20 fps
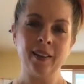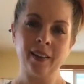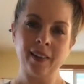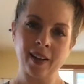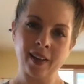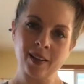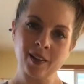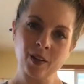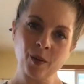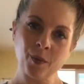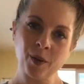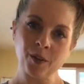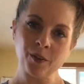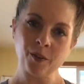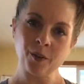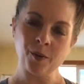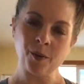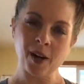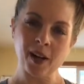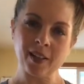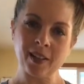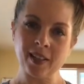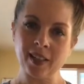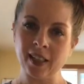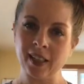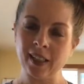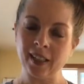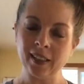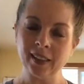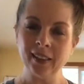Thanks so much for
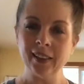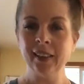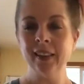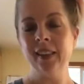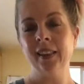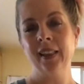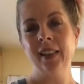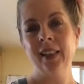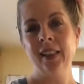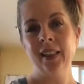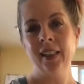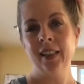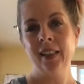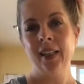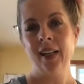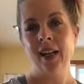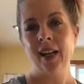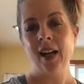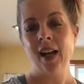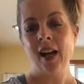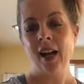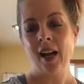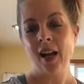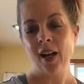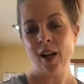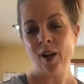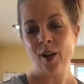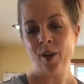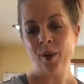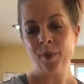watching.
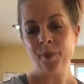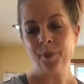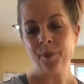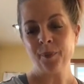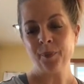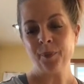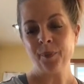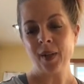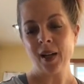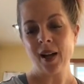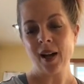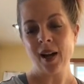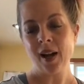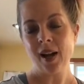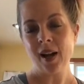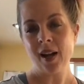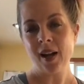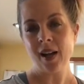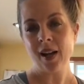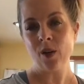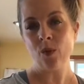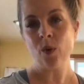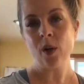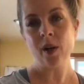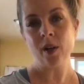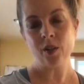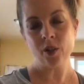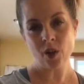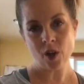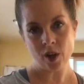I
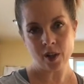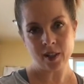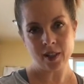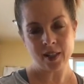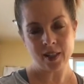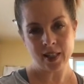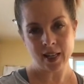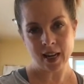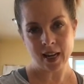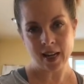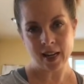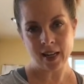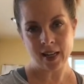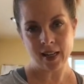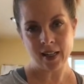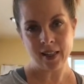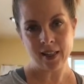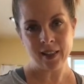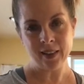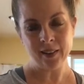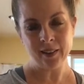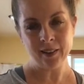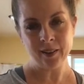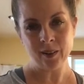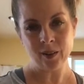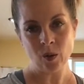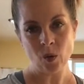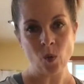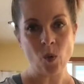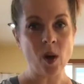want to talk today
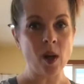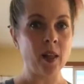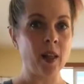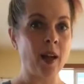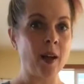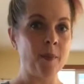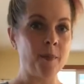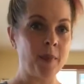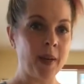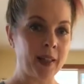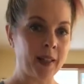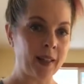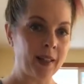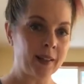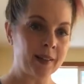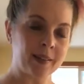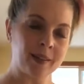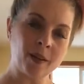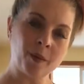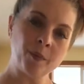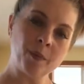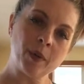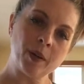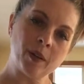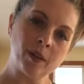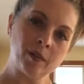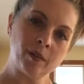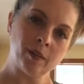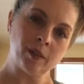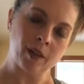while I'm making some
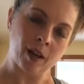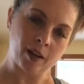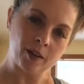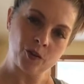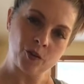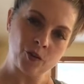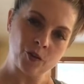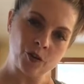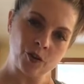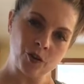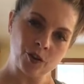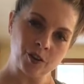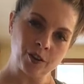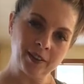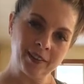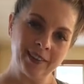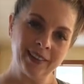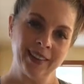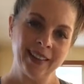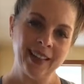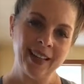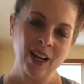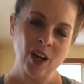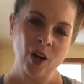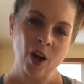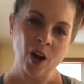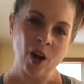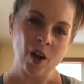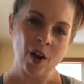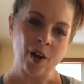lunch.
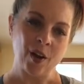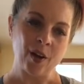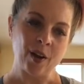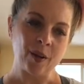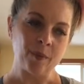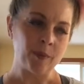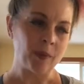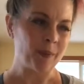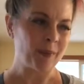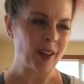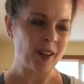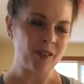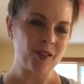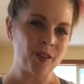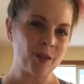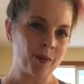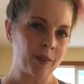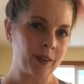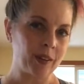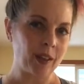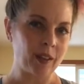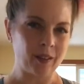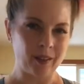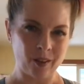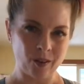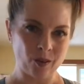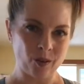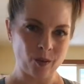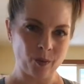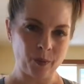I'm not sure what that
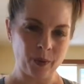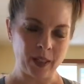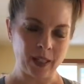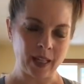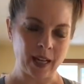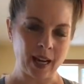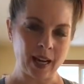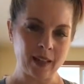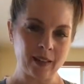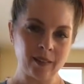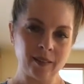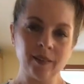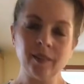lunch will be yet,